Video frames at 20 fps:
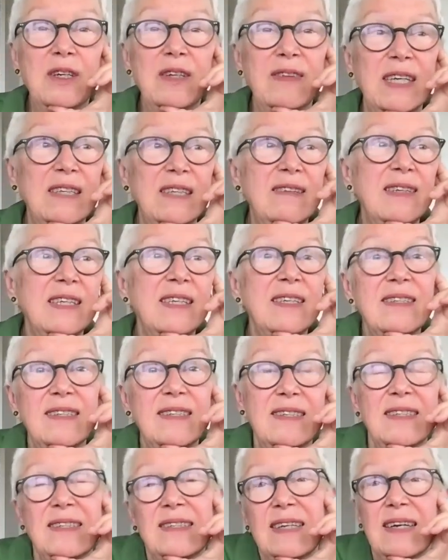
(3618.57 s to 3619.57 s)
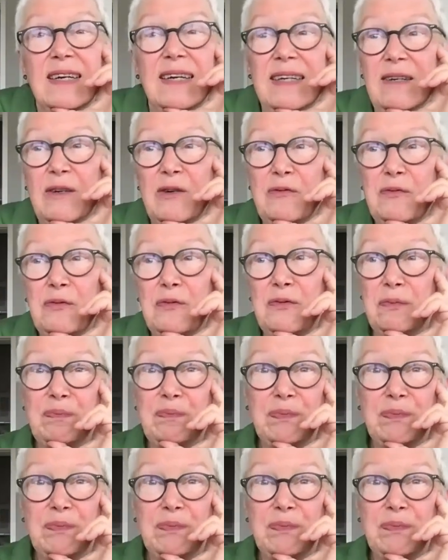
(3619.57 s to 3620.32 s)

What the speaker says: that there's this kind of,